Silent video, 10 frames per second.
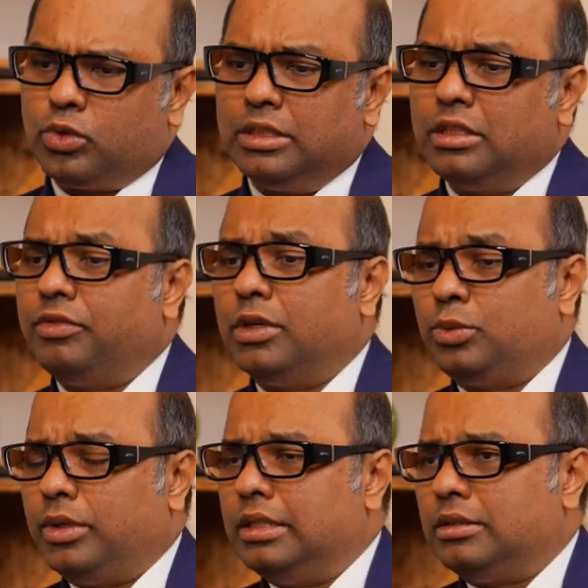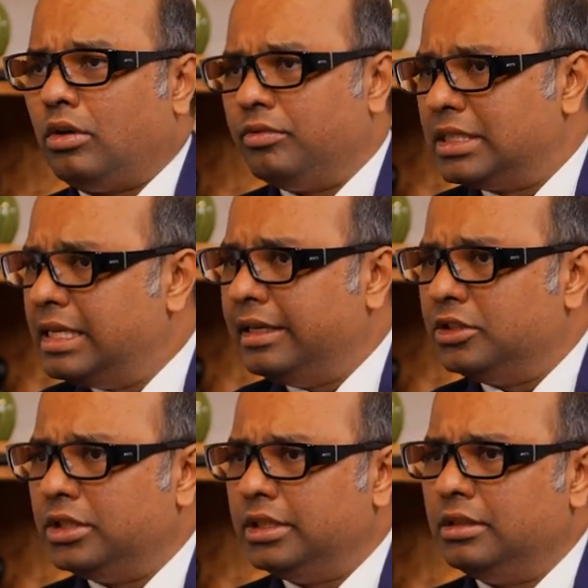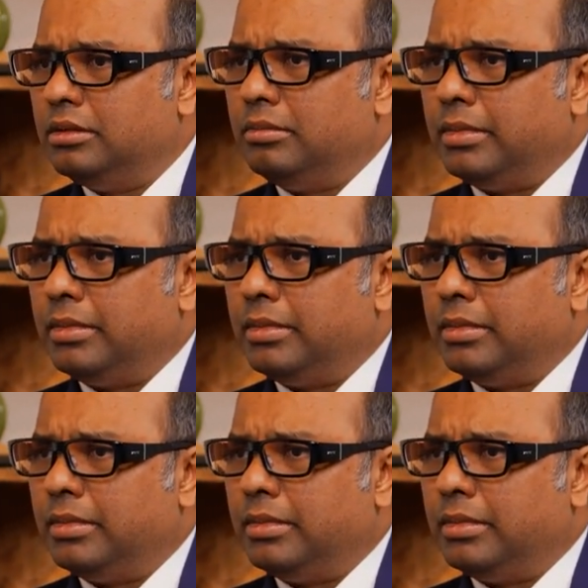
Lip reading: I think the first one is obviously energy,